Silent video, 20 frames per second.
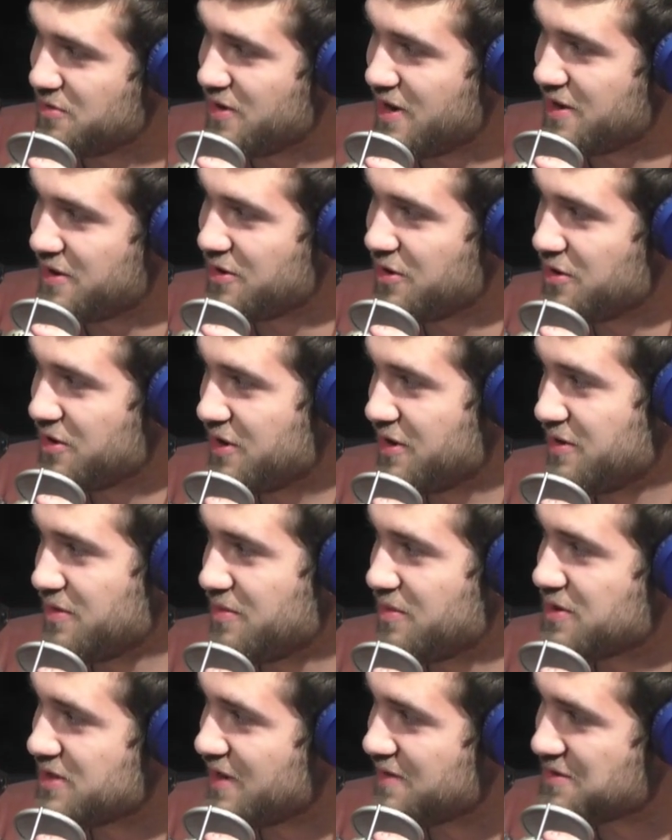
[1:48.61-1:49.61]
I don't know. You
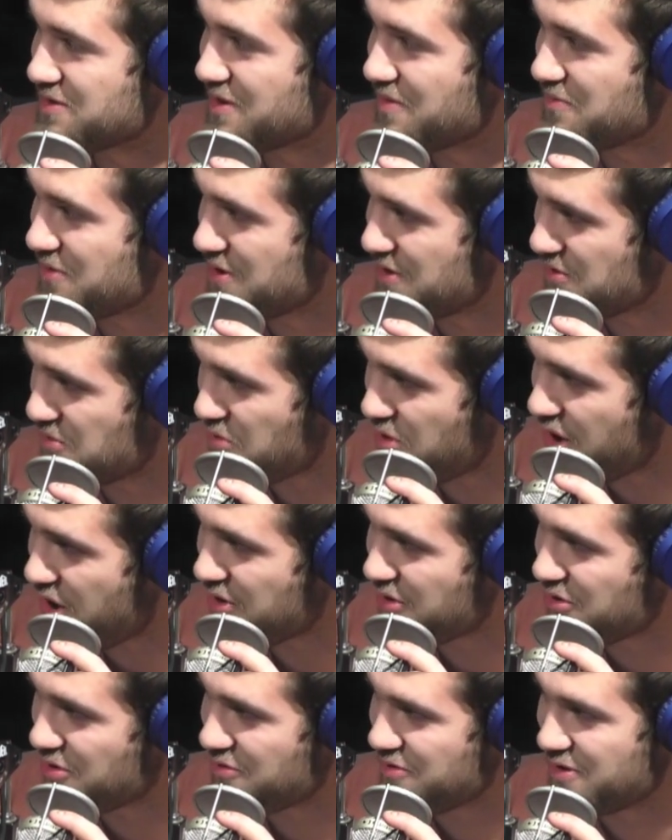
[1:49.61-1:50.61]
must have something in the
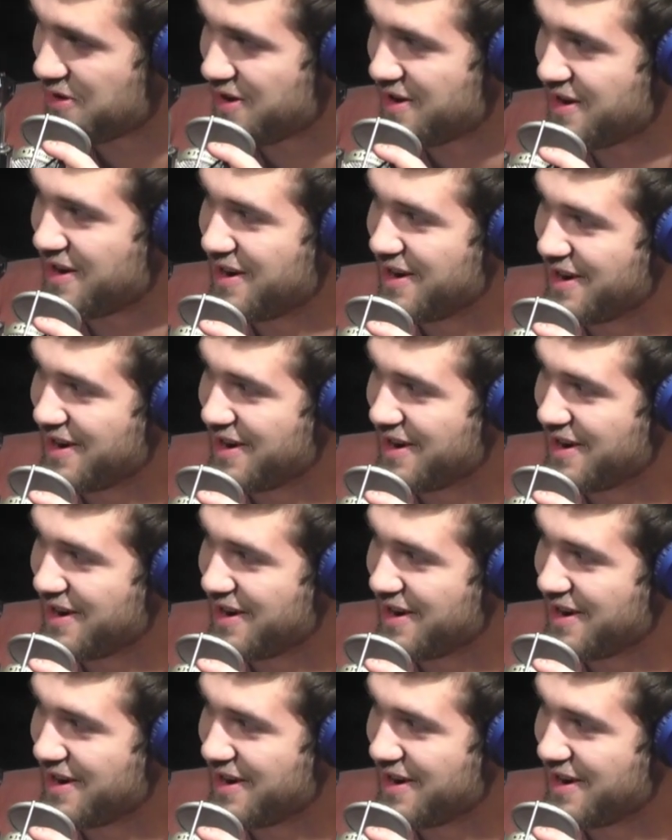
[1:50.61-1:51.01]
water over there.